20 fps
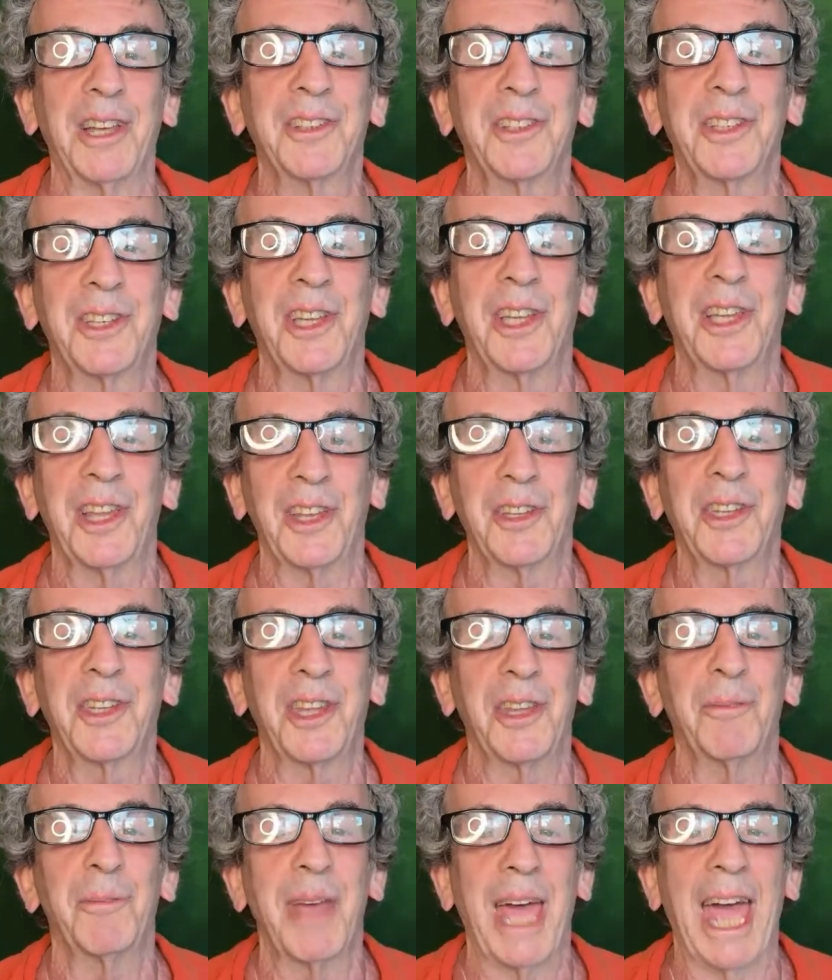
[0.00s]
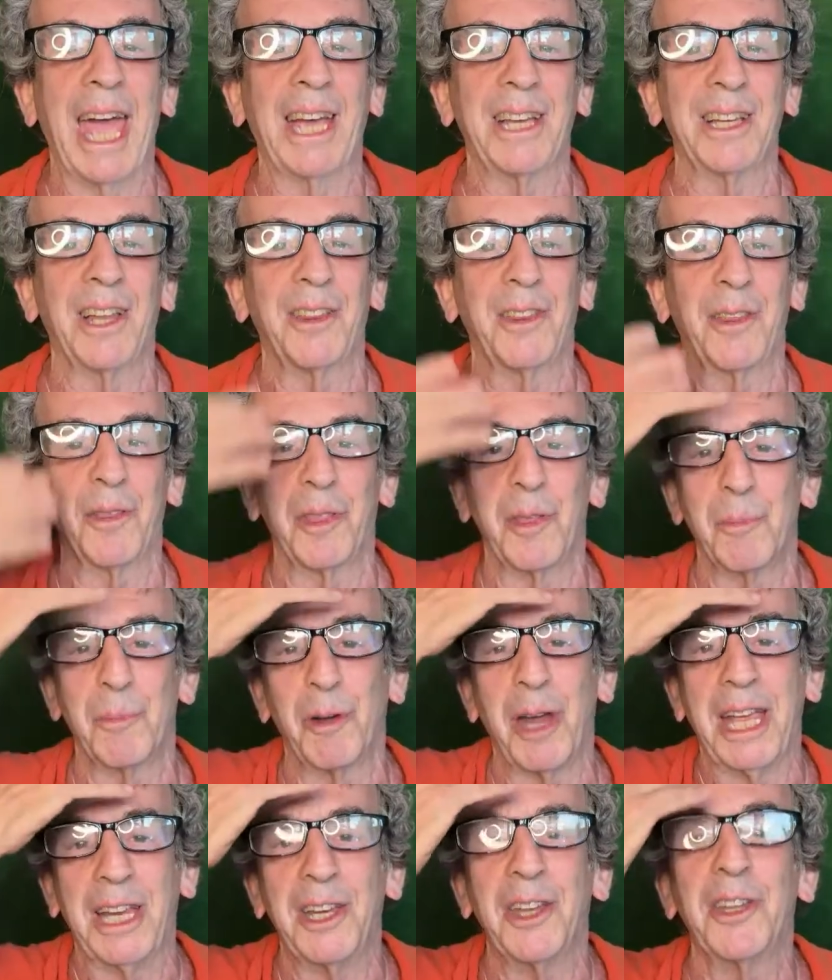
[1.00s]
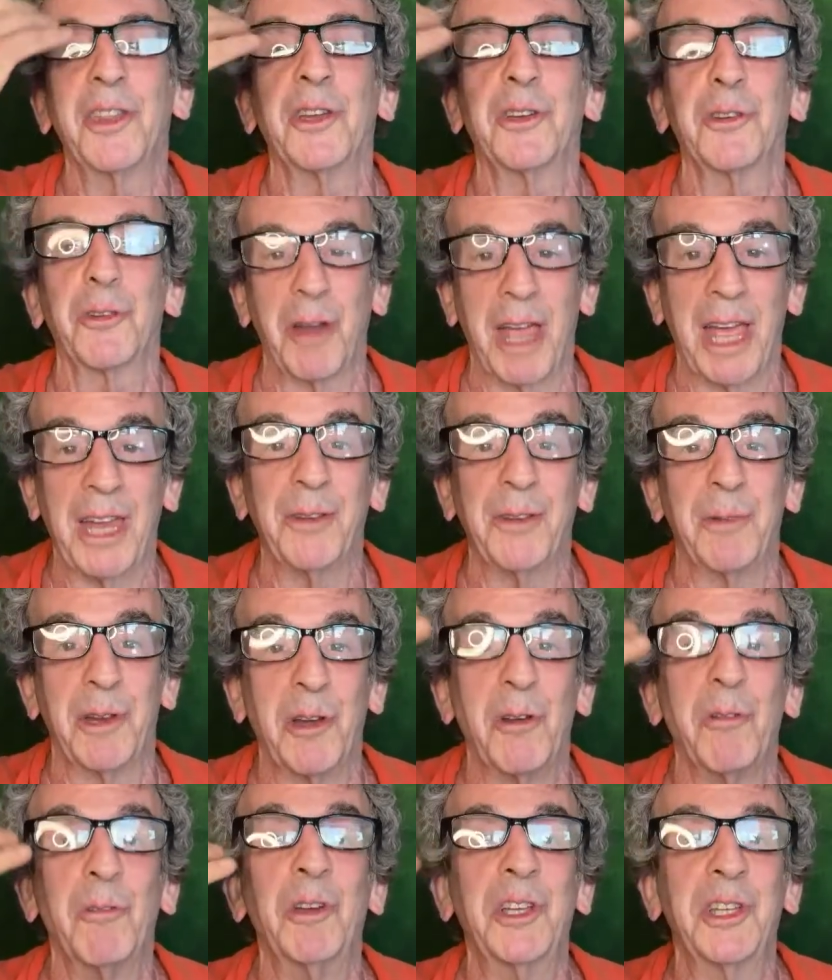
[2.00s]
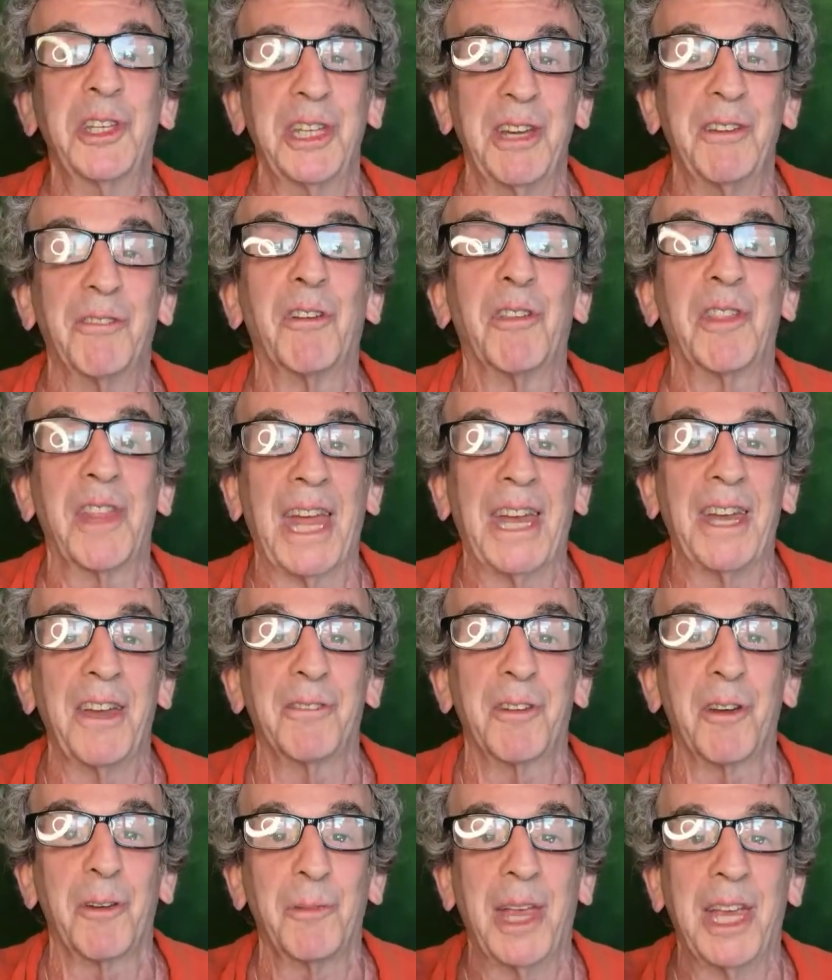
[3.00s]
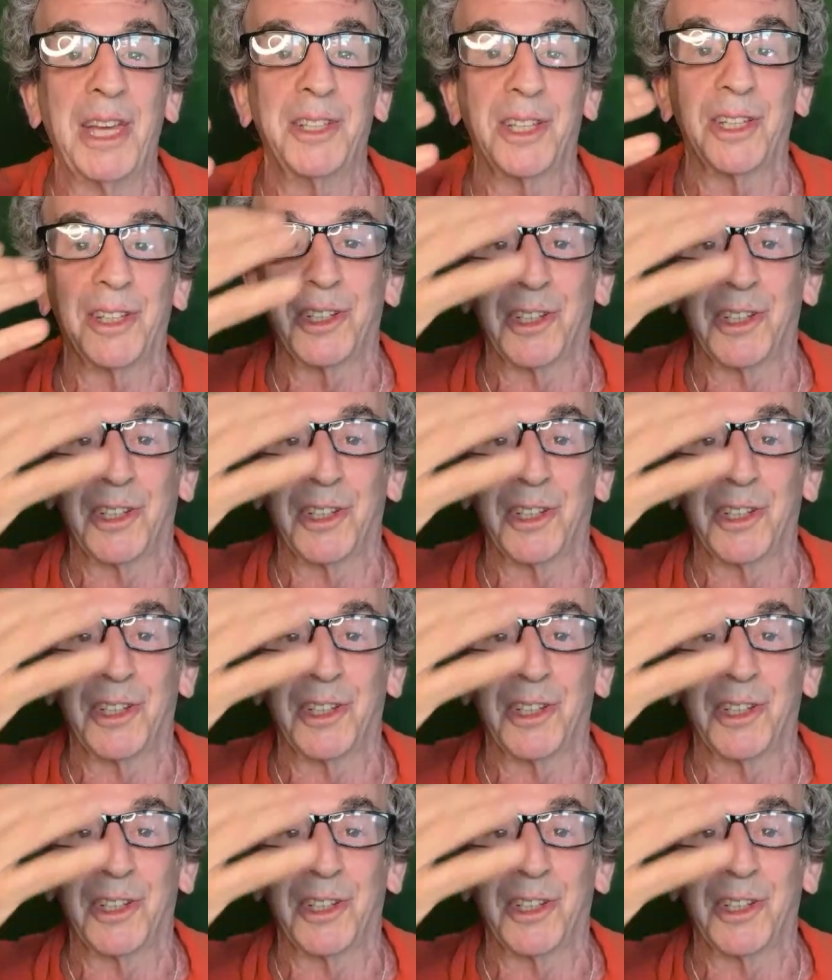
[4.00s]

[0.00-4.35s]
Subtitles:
It's the magnet. The brain is the transmitter and receiver of that information.